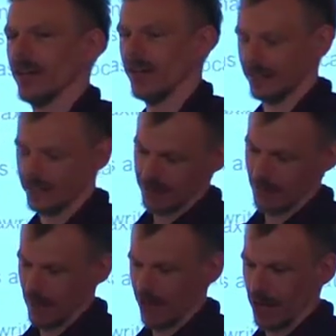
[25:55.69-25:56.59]
And
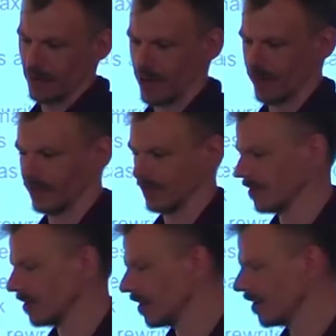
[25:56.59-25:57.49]
some elaborate
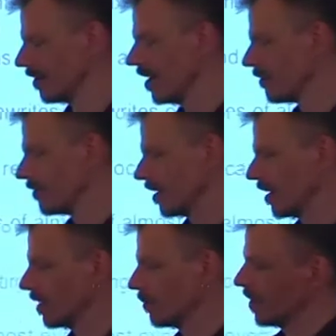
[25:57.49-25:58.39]

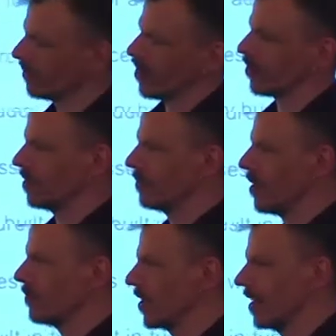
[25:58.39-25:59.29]
fiddling with the virtual
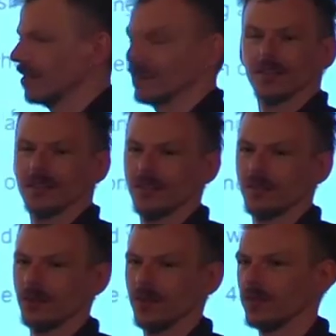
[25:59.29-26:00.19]
memory, and
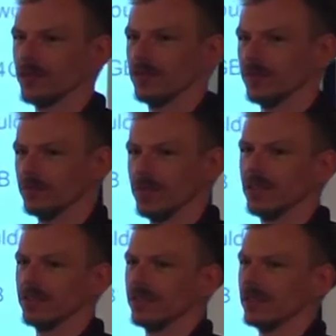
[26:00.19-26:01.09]
we would be
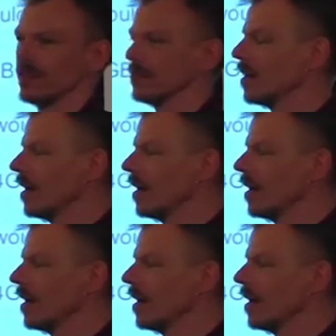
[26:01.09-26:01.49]
good to go.